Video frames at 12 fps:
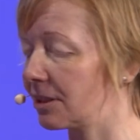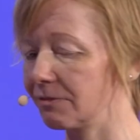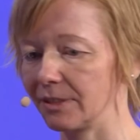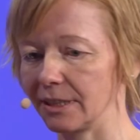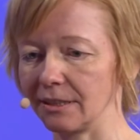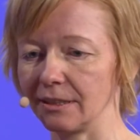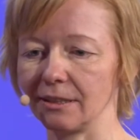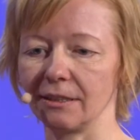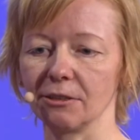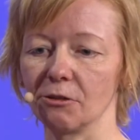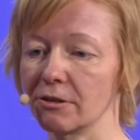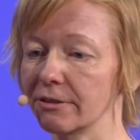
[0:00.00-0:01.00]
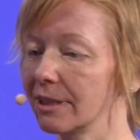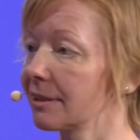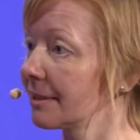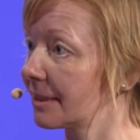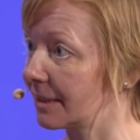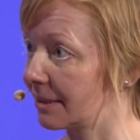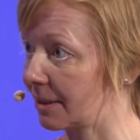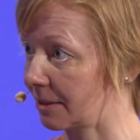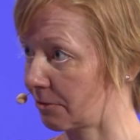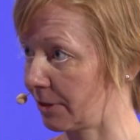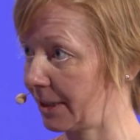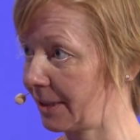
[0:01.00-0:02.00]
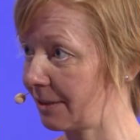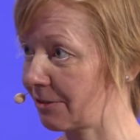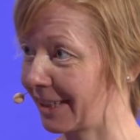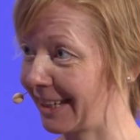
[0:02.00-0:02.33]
the oracles, etc., etc.